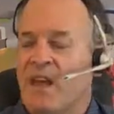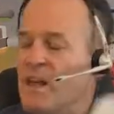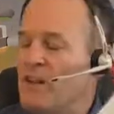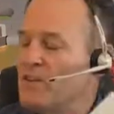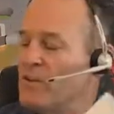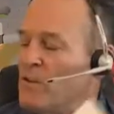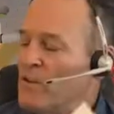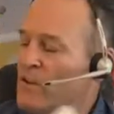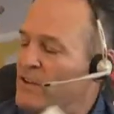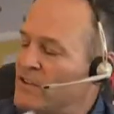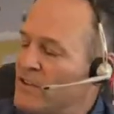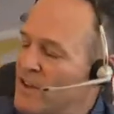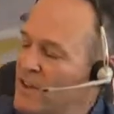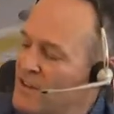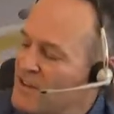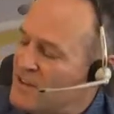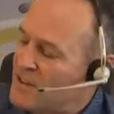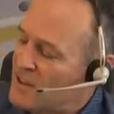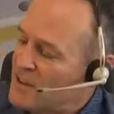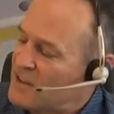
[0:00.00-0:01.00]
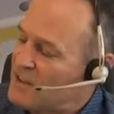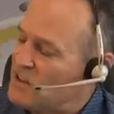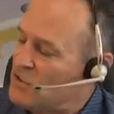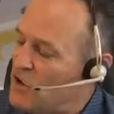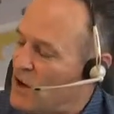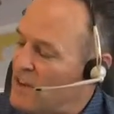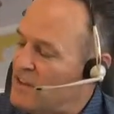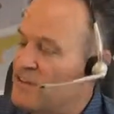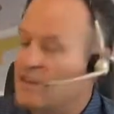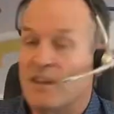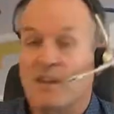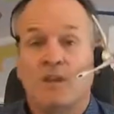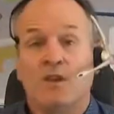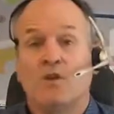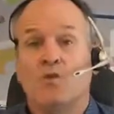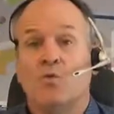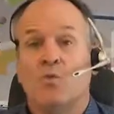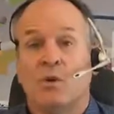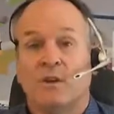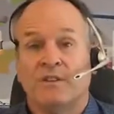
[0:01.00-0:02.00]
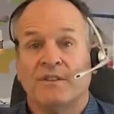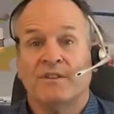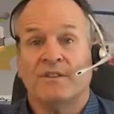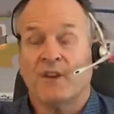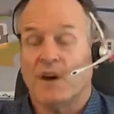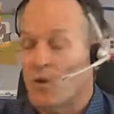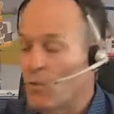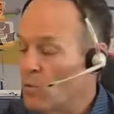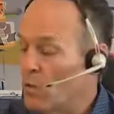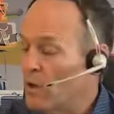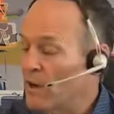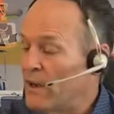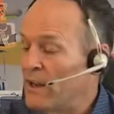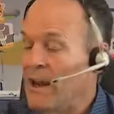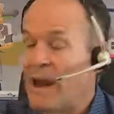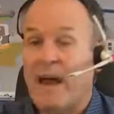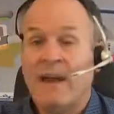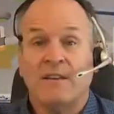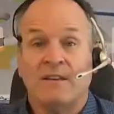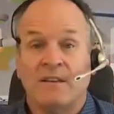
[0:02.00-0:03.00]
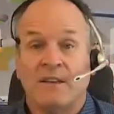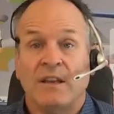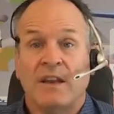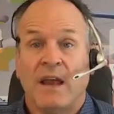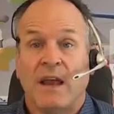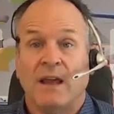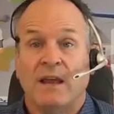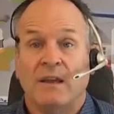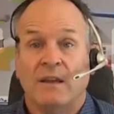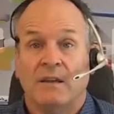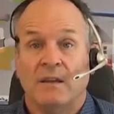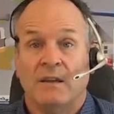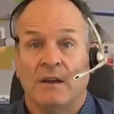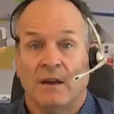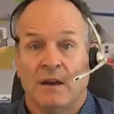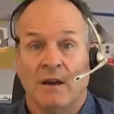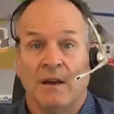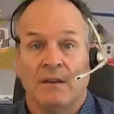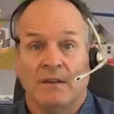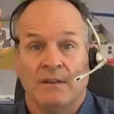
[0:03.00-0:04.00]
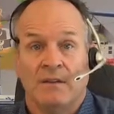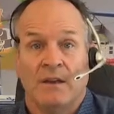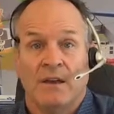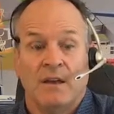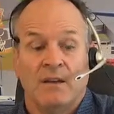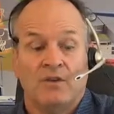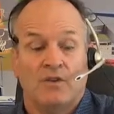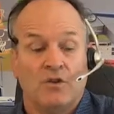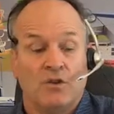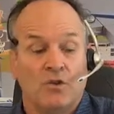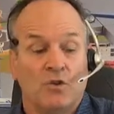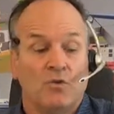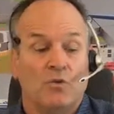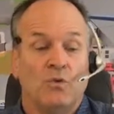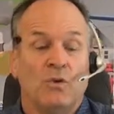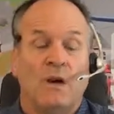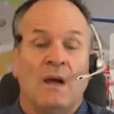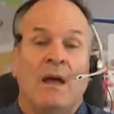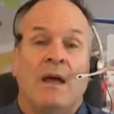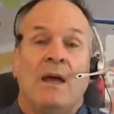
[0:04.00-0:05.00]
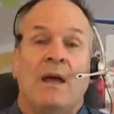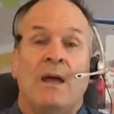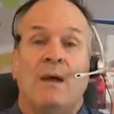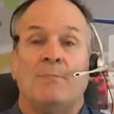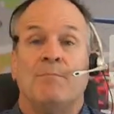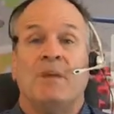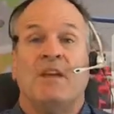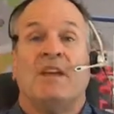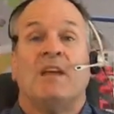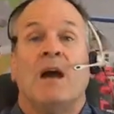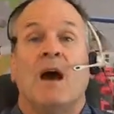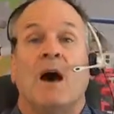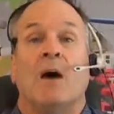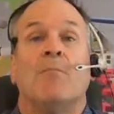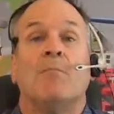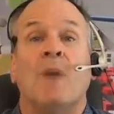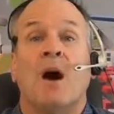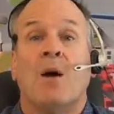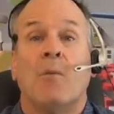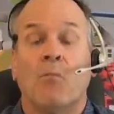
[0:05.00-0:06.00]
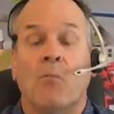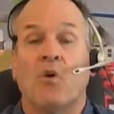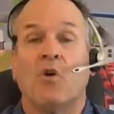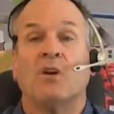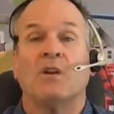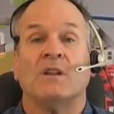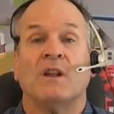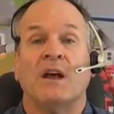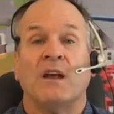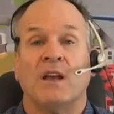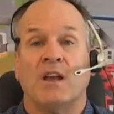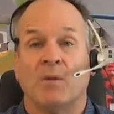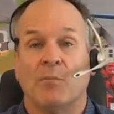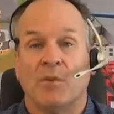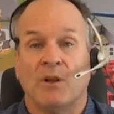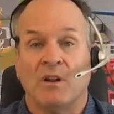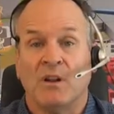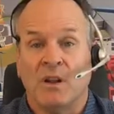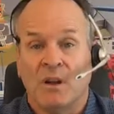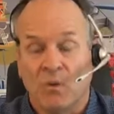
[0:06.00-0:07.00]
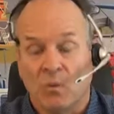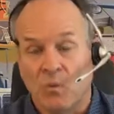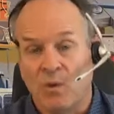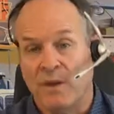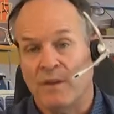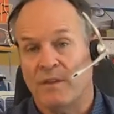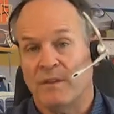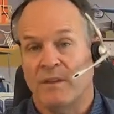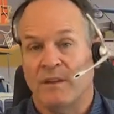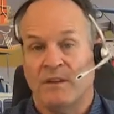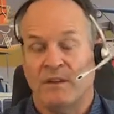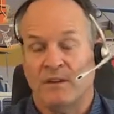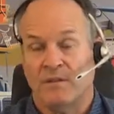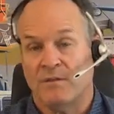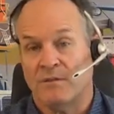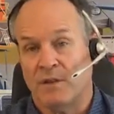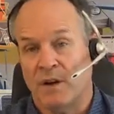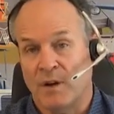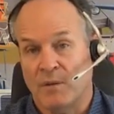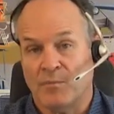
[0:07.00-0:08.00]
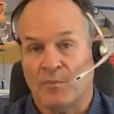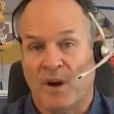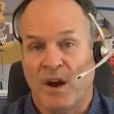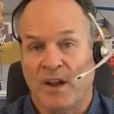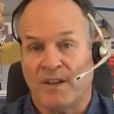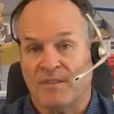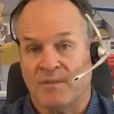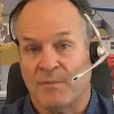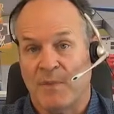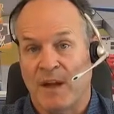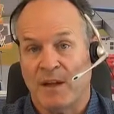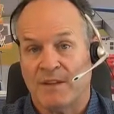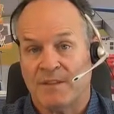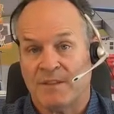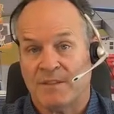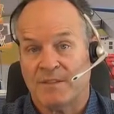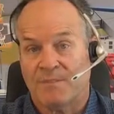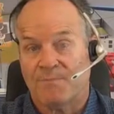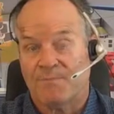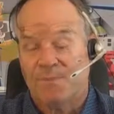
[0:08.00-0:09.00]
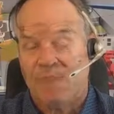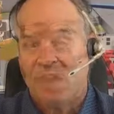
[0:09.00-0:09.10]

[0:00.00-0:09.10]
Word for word: So those are the six traits that you will start working on today, all right? To become more likable with your freight prospects.